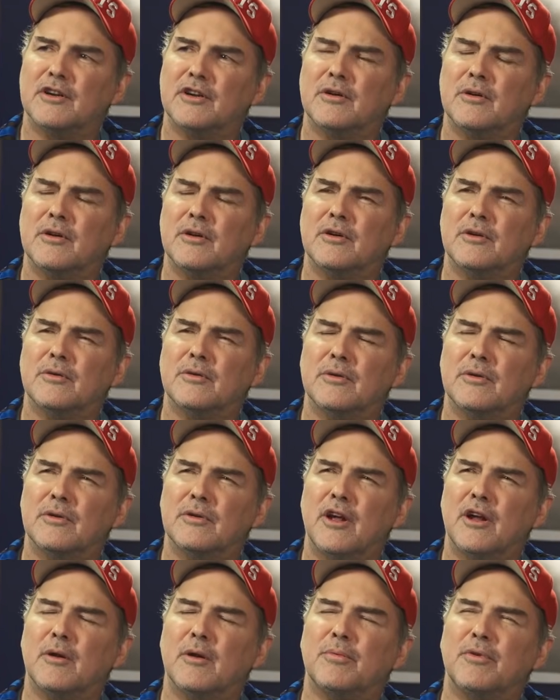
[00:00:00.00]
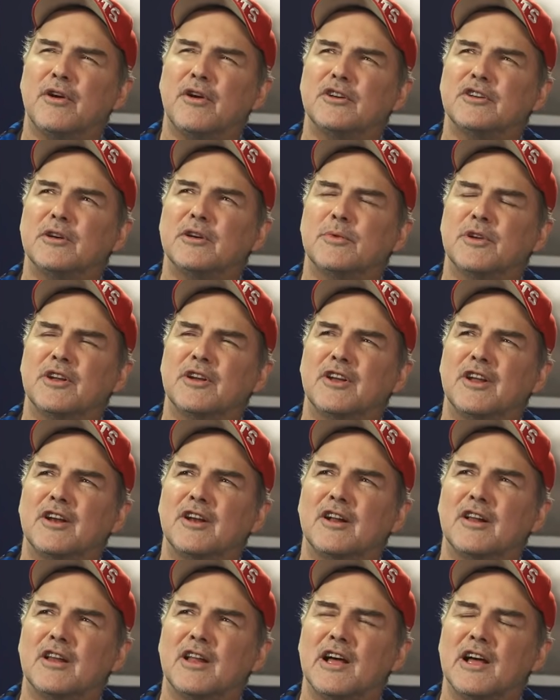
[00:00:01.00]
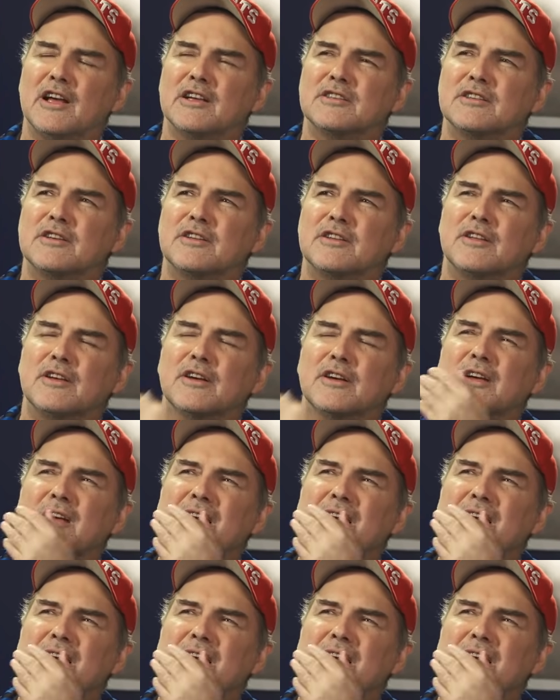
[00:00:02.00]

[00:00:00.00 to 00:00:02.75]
or not a project, but an in-class thing.